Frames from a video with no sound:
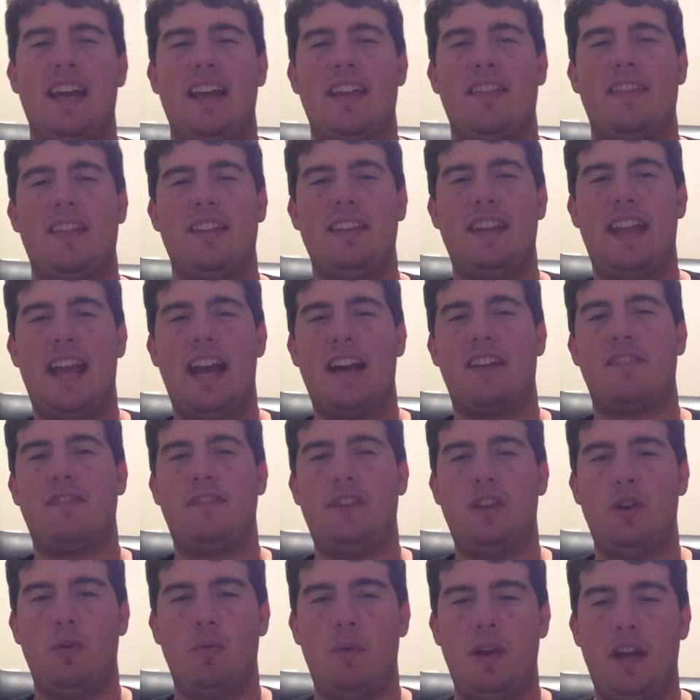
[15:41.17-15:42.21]
The next
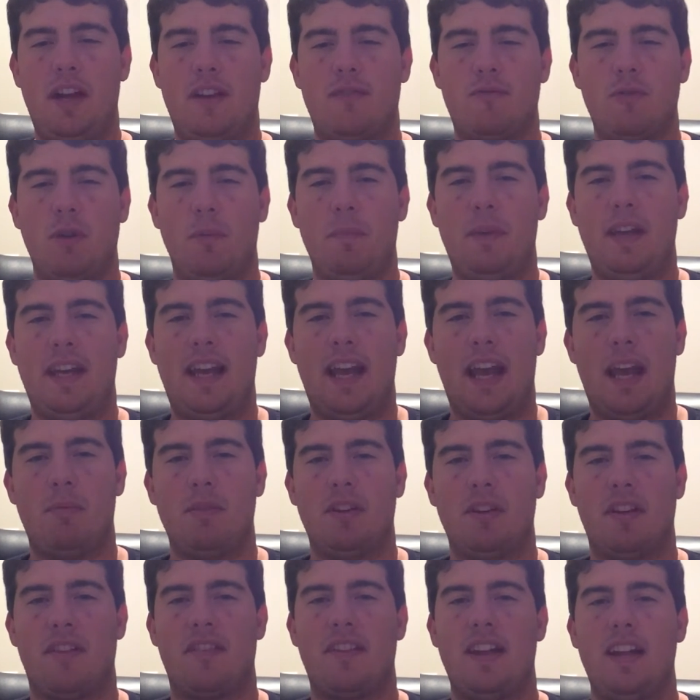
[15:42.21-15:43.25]
few weeks we'll be
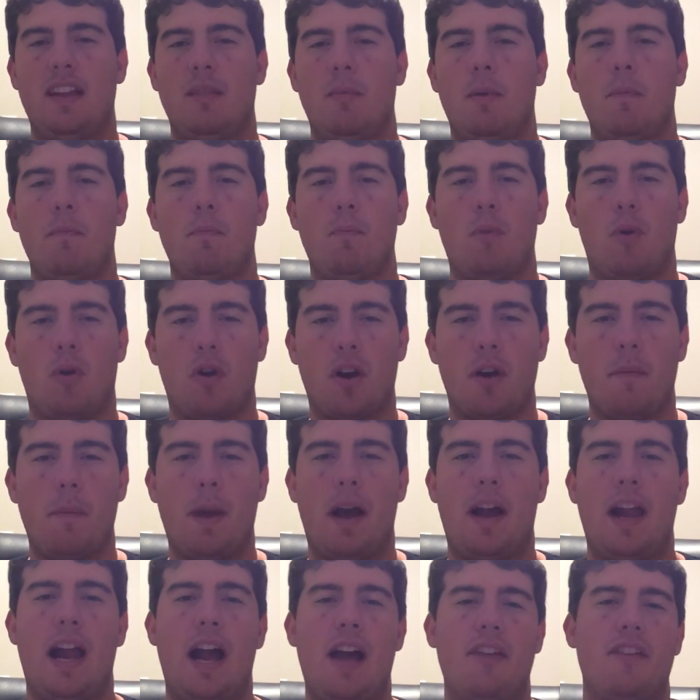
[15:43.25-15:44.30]
able to see a little bit more
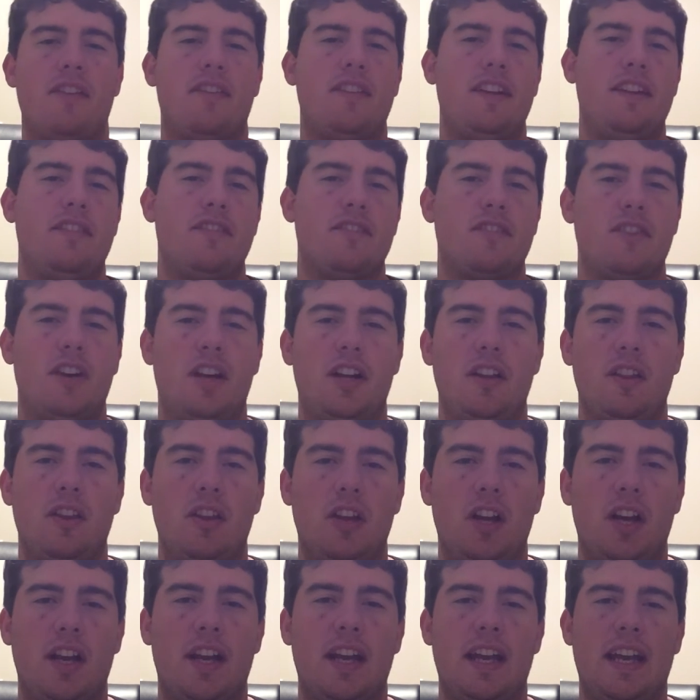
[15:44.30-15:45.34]
about how the season is going to
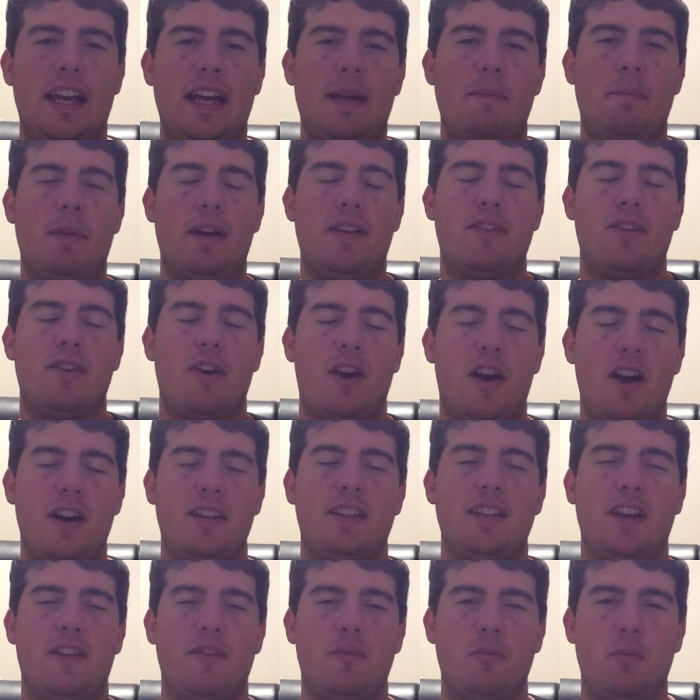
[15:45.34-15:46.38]
look, but it's hard to
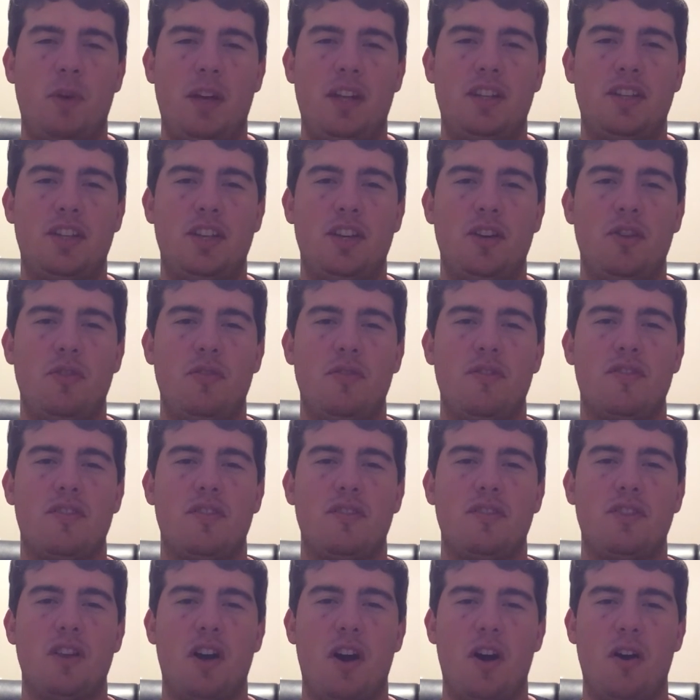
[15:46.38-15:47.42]
tell from week 2. So
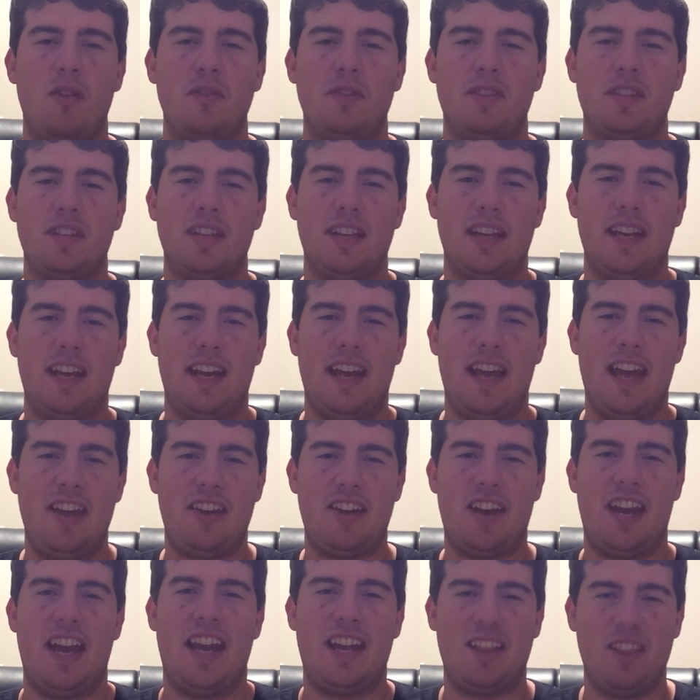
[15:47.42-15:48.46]
don't hang
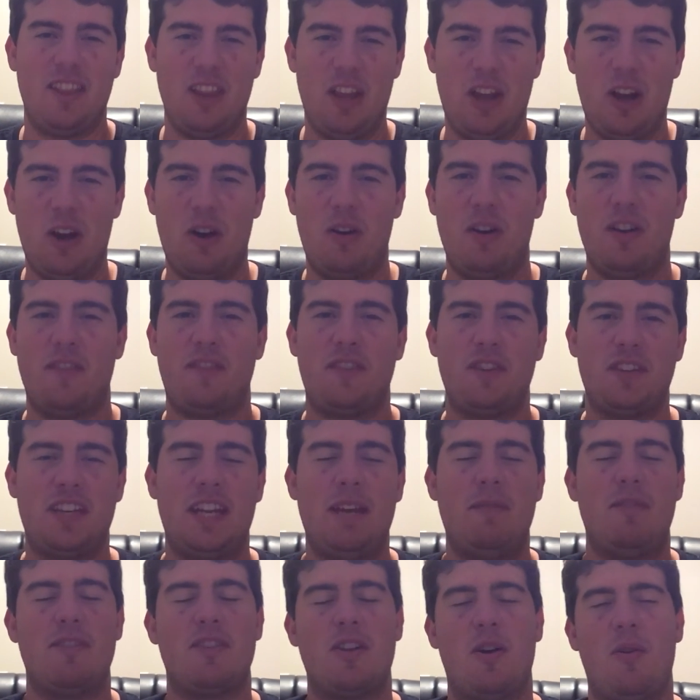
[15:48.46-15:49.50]
your head low if your
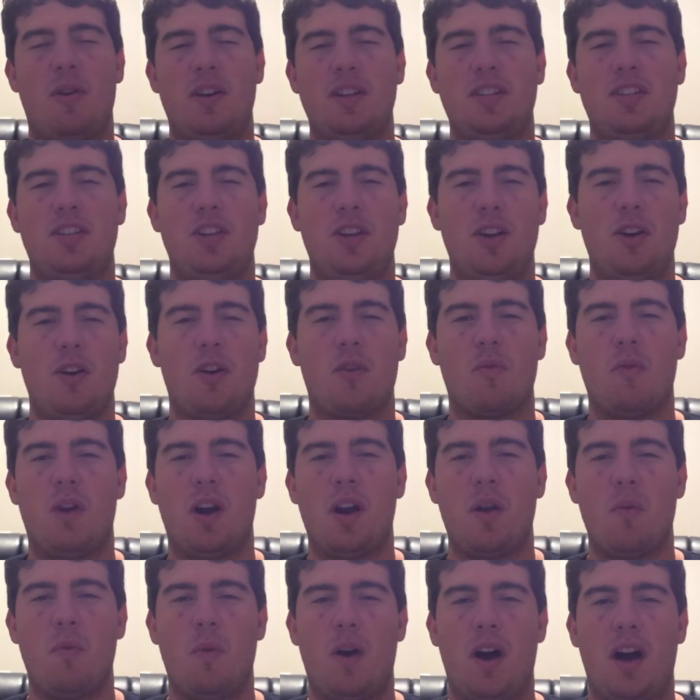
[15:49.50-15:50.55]
team is 0-2 or
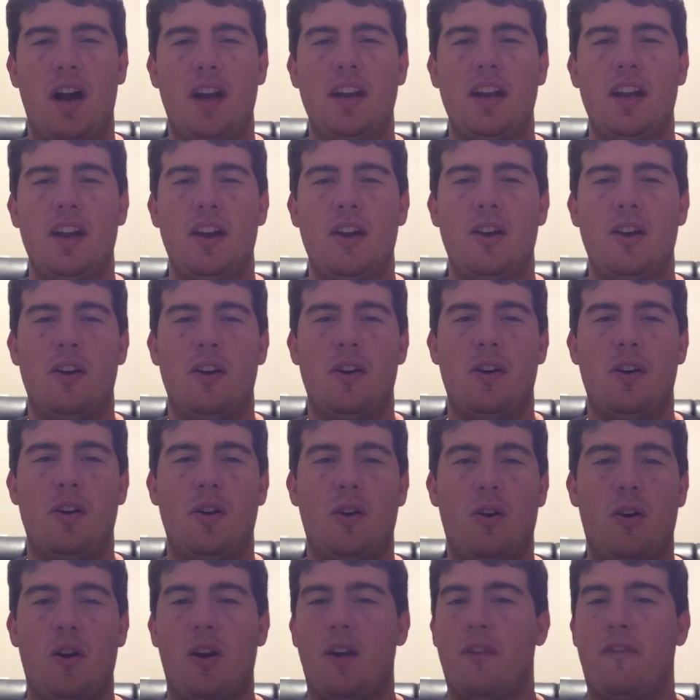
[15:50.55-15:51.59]
1-1,
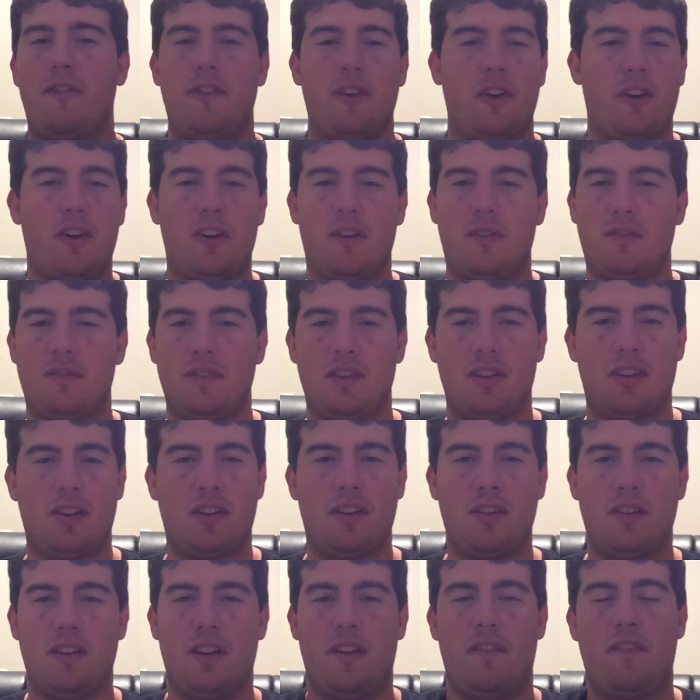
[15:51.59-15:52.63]
or if you're
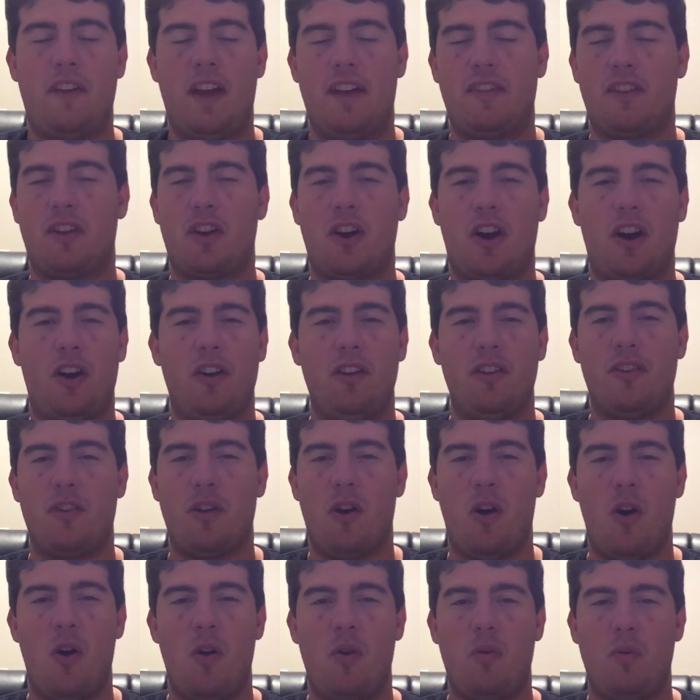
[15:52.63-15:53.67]
a fan of the Cardinals,
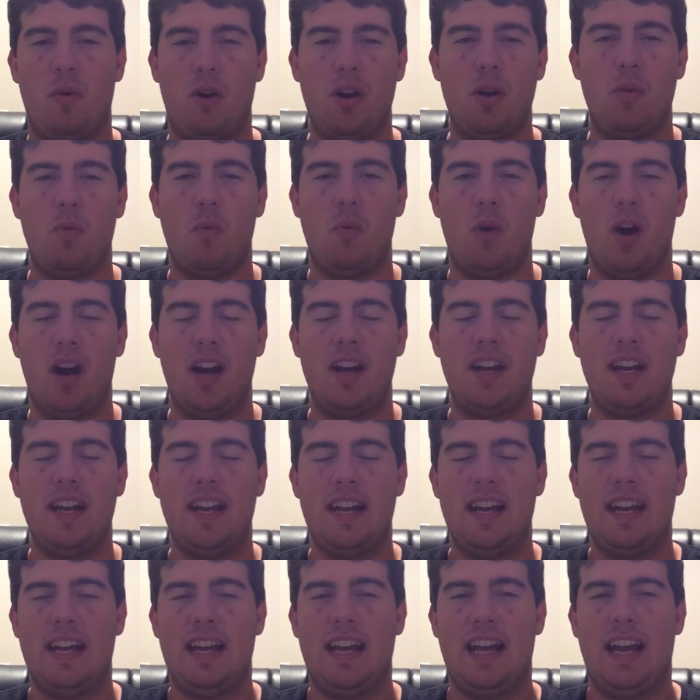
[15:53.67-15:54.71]
1-1,
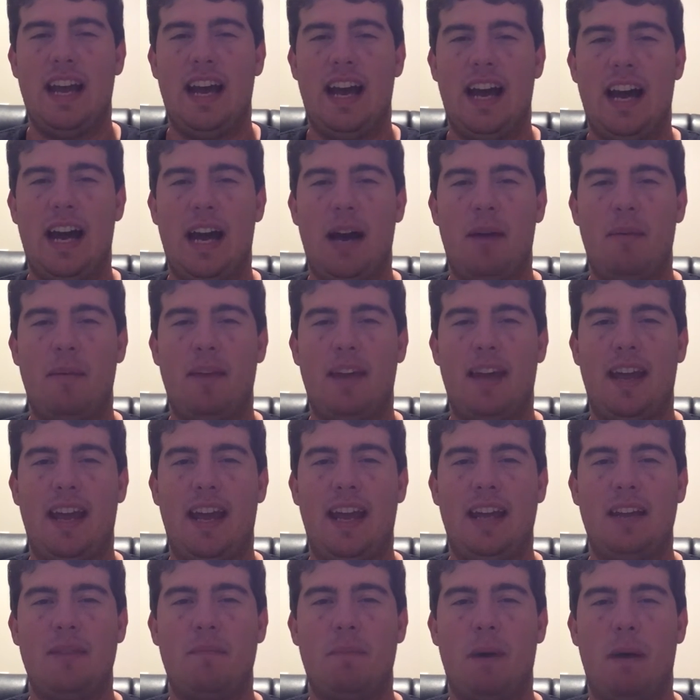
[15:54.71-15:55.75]

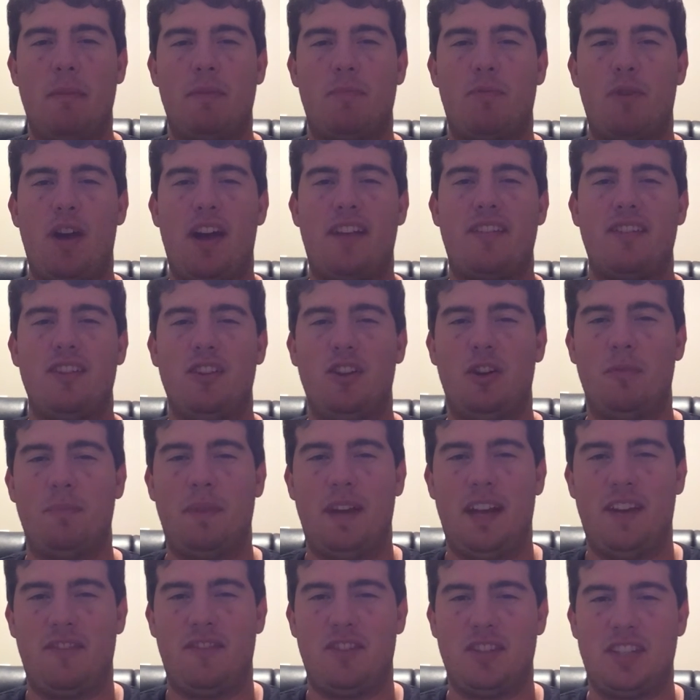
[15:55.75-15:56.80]
and pump the brakes a little
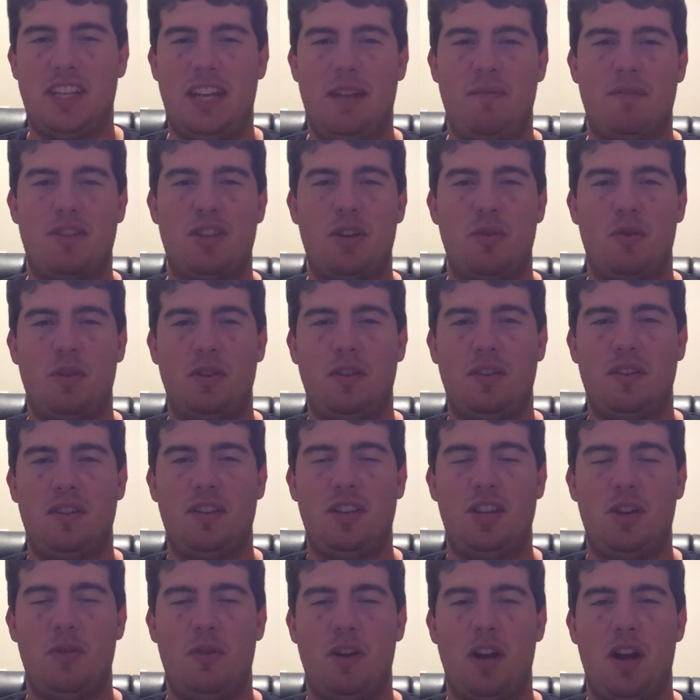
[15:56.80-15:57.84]
bit if your team's
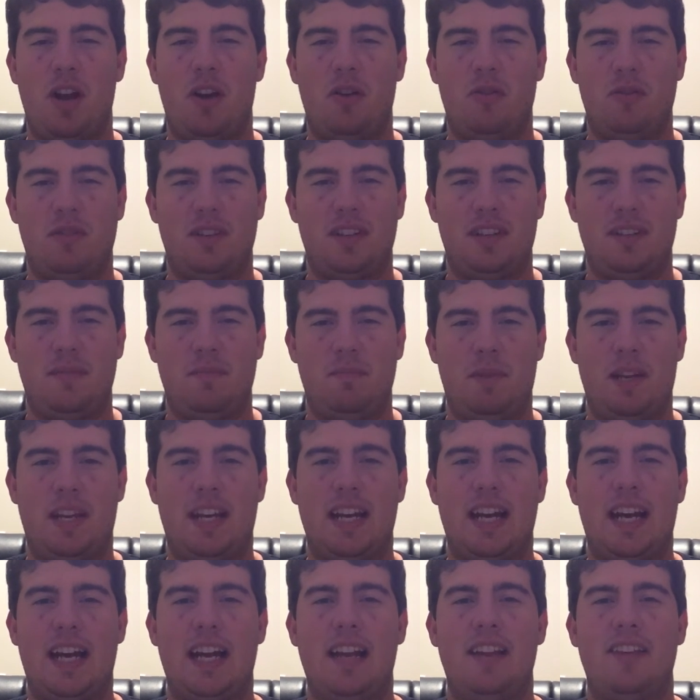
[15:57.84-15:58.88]
2-0,
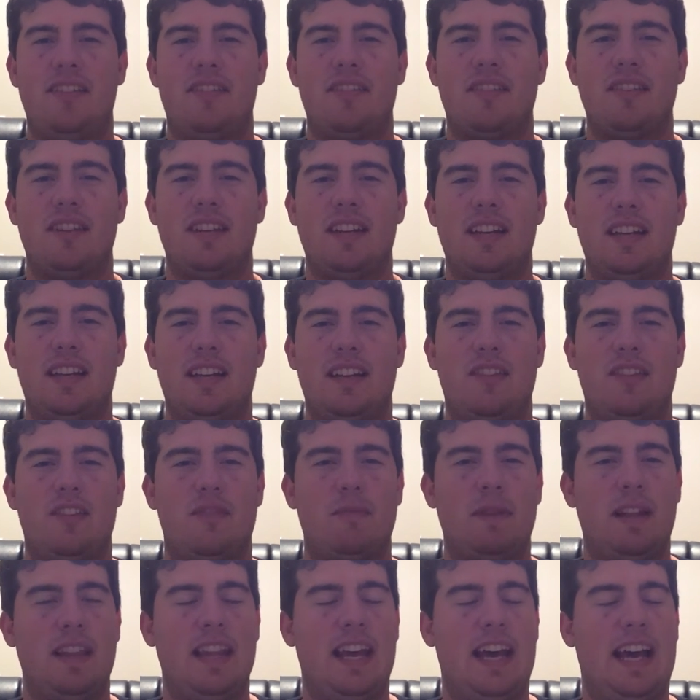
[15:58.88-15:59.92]
because there's
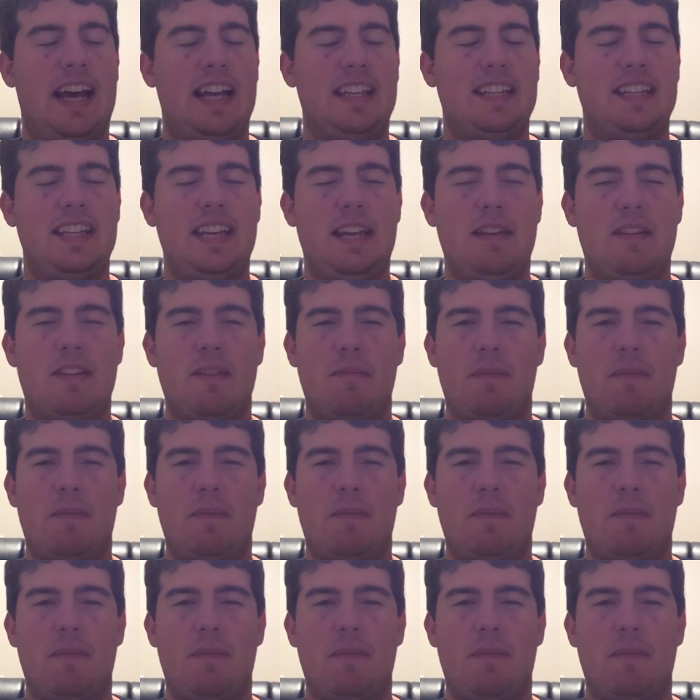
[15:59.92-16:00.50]
been a lot of teams that